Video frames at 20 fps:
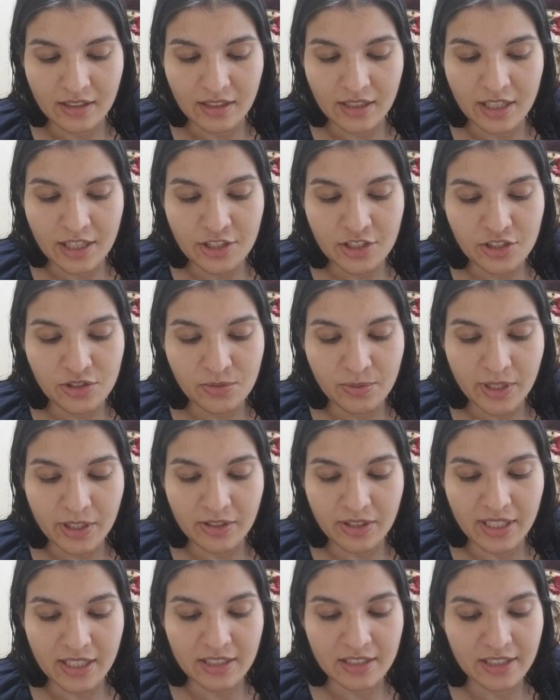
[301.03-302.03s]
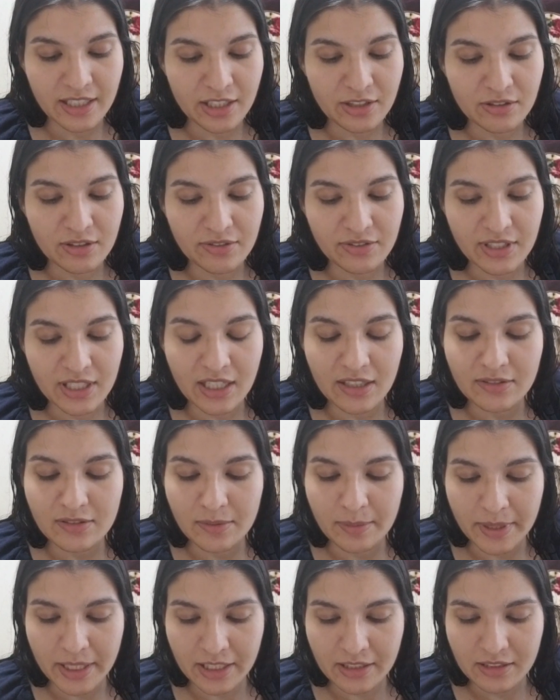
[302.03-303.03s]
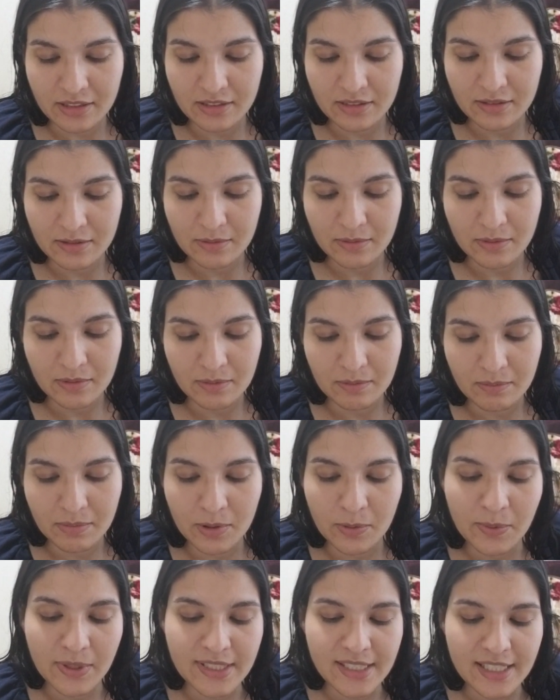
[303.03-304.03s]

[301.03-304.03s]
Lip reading: Each sweater had a letter of the alphabet, but one